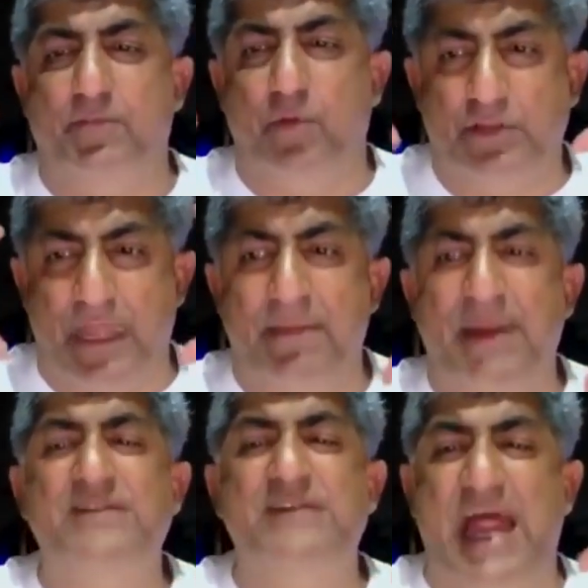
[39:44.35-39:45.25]
both the
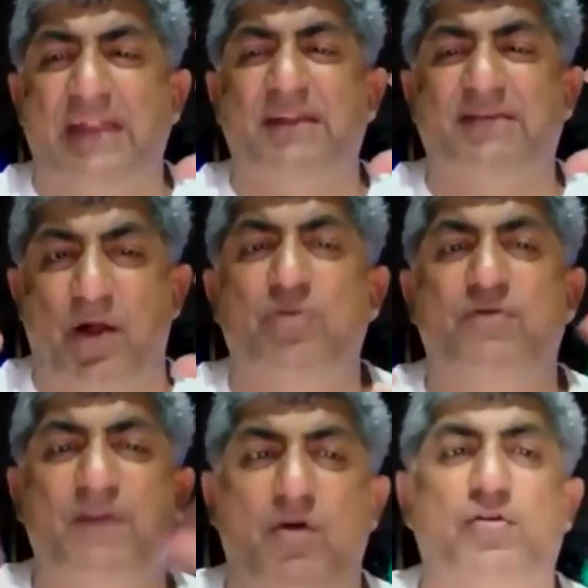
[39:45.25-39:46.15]
image and the
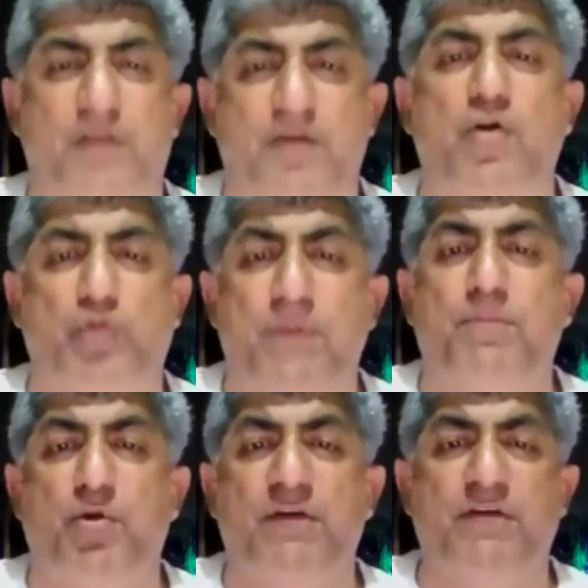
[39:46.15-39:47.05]
sound we want to
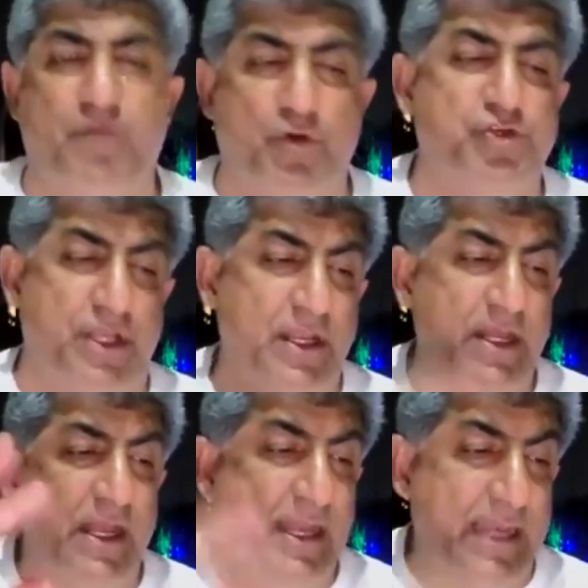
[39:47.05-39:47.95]
improve in future.
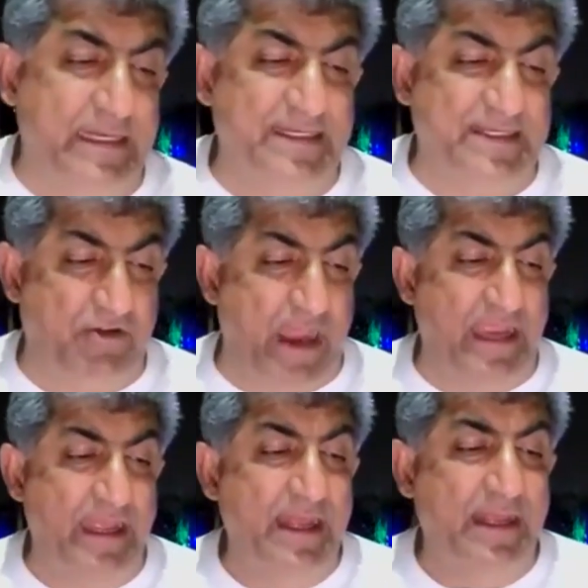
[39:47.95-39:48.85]
Let us try.
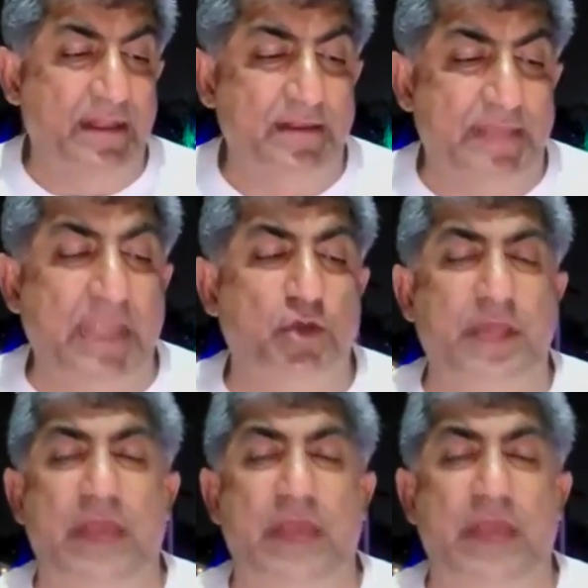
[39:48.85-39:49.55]
Okay. Thank you.